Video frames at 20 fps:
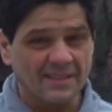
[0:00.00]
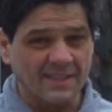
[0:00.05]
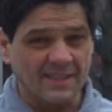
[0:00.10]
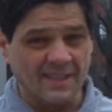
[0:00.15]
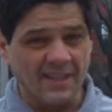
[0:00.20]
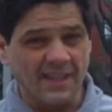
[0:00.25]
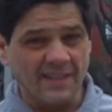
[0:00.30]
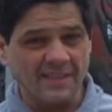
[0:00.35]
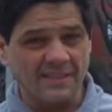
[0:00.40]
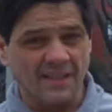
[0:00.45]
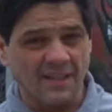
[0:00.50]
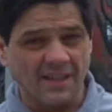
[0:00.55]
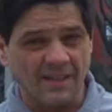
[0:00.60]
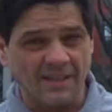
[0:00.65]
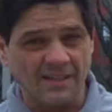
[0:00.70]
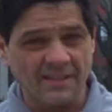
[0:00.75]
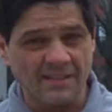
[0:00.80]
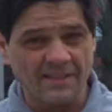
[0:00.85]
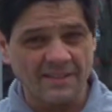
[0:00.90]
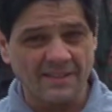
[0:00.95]
Today's
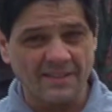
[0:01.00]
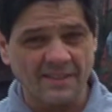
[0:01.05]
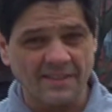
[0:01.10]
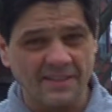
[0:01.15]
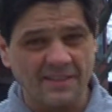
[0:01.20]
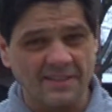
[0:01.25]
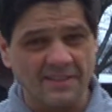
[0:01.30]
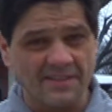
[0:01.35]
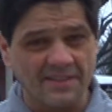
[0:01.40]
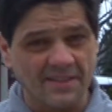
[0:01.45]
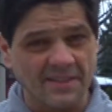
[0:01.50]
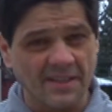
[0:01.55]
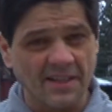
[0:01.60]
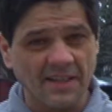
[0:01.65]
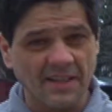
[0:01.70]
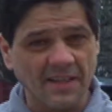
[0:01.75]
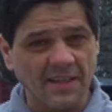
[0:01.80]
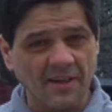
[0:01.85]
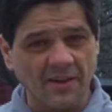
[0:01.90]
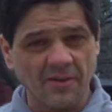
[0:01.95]
artist is
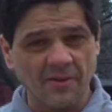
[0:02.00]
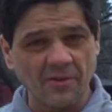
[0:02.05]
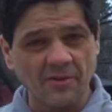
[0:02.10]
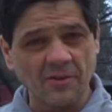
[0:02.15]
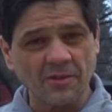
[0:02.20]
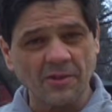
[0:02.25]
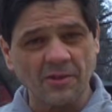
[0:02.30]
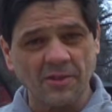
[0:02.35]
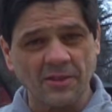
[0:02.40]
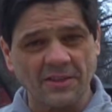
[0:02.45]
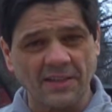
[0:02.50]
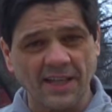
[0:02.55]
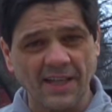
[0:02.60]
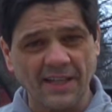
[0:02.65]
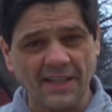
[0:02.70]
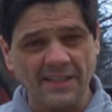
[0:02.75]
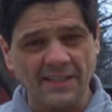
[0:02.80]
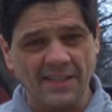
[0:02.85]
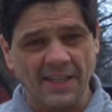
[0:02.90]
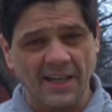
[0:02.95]
Earl
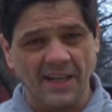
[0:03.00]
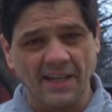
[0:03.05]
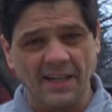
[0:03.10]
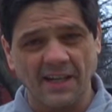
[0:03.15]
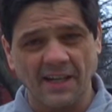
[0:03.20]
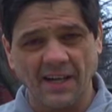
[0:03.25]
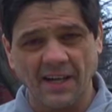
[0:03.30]
Krasanchek.